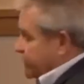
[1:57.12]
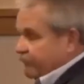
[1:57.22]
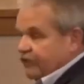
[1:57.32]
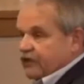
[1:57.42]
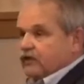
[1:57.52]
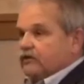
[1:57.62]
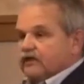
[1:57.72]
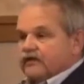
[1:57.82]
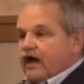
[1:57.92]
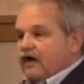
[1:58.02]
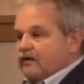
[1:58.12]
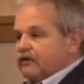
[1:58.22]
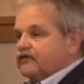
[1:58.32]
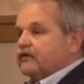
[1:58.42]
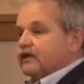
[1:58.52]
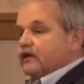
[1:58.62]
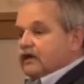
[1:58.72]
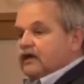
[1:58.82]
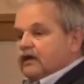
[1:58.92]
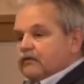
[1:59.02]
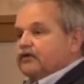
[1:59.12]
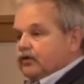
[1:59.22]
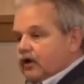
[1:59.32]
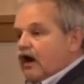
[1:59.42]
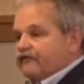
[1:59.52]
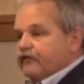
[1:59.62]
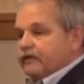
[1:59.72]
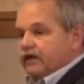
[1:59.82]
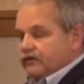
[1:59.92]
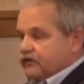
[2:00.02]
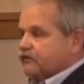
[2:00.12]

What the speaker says: The vehicle autonomously took off from the ocean